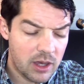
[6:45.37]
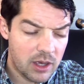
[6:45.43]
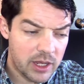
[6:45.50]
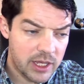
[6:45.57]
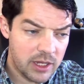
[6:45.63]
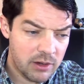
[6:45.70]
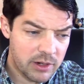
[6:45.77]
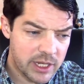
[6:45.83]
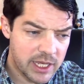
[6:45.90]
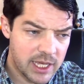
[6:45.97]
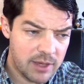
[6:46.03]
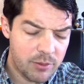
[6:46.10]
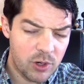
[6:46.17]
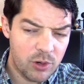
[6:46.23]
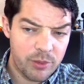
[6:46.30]
Here, a
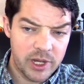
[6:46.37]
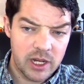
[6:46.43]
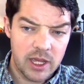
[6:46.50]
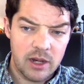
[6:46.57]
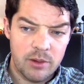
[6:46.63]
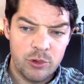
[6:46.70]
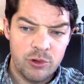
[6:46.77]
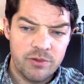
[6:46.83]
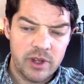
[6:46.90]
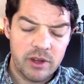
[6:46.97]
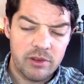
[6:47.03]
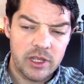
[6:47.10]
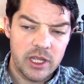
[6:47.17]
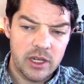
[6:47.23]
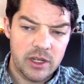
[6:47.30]
key moment, and a move I
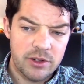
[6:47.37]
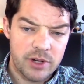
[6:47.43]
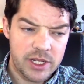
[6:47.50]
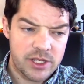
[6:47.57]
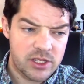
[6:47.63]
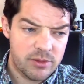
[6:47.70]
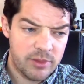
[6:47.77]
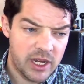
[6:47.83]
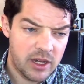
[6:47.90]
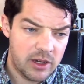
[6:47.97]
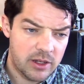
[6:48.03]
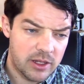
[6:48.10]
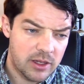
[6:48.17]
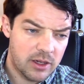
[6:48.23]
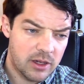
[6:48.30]
really
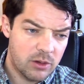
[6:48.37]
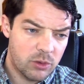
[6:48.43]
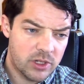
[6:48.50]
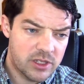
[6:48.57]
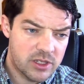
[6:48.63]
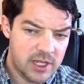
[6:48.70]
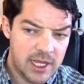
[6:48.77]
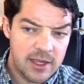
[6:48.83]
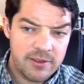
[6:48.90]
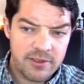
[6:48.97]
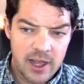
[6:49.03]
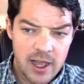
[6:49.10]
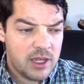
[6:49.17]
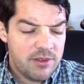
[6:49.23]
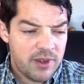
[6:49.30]
underestimated was
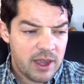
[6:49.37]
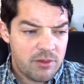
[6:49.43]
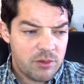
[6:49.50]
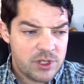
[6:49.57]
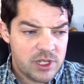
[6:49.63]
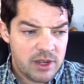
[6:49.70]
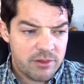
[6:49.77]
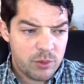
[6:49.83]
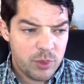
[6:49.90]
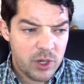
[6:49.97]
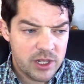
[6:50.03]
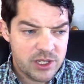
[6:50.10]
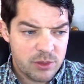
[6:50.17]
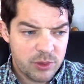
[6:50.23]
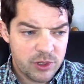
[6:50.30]
e5. e5 was never
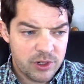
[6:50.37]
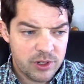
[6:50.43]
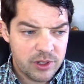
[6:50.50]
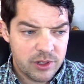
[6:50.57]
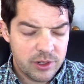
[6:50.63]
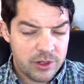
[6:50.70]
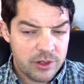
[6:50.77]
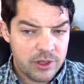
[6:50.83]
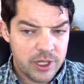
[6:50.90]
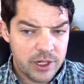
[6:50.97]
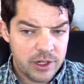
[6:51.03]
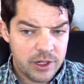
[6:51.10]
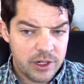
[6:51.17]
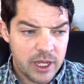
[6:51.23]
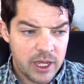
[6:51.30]
possible
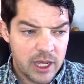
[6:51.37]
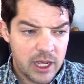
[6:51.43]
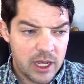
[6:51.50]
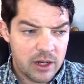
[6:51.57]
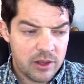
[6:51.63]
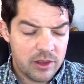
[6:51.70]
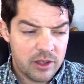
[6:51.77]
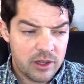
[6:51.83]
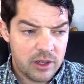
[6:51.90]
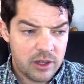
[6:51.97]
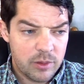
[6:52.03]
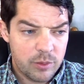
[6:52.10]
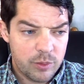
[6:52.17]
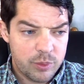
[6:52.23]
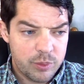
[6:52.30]
earlier, and
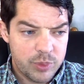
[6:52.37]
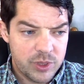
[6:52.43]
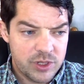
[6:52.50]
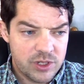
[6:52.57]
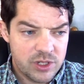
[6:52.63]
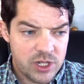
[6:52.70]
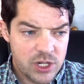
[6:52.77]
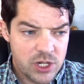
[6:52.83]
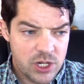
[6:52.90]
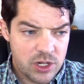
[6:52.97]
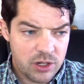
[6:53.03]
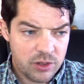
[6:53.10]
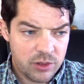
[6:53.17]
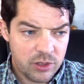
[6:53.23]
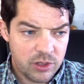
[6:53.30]
the
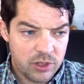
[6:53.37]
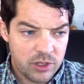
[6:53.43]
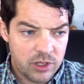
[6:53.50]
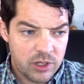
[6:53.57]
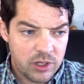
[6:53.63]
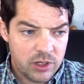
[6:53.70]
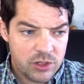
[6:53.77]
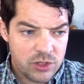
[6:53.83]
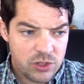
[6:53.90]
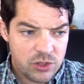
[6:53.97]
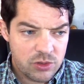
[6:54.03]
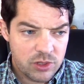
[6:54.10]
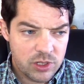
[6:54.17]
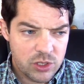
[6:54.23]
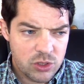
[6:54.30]
positional,
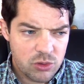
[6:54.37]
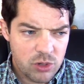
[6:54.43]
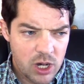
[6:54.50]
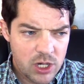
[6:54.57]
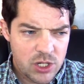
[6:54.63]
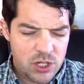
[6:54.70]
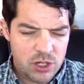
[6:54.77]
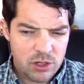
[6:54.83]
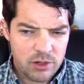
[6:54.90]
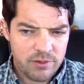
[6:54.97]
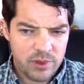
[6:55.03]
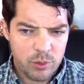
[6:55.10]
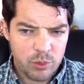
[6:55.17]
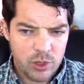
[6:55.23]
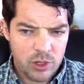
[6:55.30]
the structure of
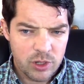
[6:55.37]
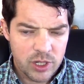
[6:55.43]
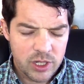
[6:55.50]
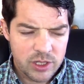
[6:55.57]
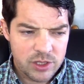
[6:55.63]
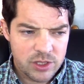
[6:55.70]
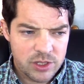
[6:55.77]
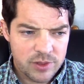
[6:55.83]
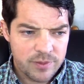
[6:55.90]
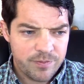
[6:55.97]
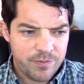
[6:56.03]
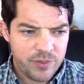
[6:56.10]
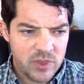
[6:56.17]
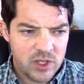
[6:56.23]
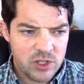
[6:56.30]
the pawns,
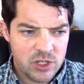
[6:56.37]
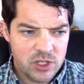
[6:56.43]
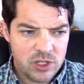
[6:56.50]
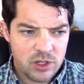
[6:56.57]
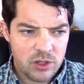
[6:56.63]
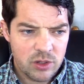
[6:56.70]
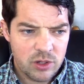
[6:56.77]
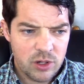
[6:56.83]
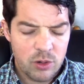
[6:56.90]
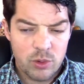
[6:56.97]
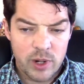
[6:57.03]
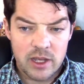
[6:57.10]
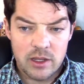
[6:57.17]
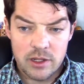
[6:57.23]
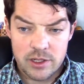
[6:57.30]
just
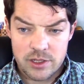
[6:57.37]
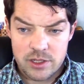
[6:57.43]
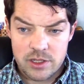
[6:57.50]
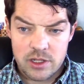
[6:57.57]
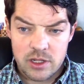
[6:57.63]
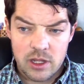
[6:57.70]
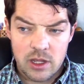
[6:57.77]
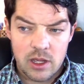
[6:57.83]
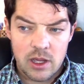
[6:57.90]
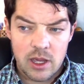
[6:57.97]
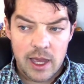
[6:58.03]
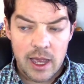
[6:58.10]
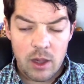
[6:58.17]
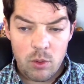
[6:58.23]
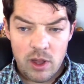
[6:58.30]
horrendous.
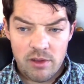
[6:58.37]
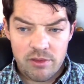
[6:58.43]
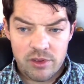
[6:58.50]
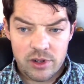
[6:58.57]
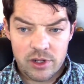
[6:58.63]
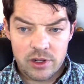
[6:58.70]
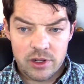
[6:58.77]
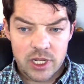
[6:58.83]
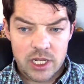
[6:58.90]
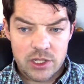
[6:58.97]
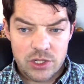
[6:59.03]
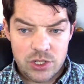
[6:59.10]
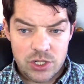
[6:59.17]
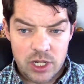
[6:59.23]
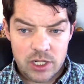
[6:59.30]
However,
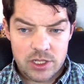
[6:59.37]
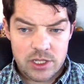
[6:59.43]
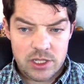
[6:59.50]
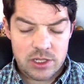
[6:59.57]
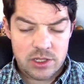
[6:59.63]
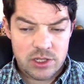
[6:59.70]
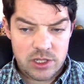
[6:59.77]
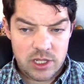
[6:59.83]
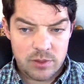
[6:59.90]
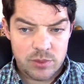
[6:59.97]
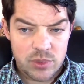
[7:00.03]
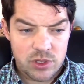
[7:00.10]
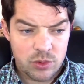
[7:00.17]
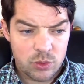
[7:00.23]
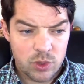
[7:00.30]
it just
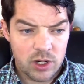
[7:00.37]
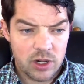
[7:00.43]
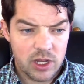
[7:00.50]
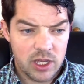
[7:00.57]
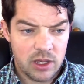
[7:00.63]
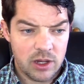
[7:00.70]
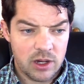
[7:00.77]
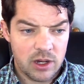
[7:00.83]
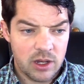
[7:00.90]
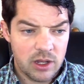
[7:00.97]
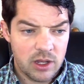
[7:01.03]
seems to work here.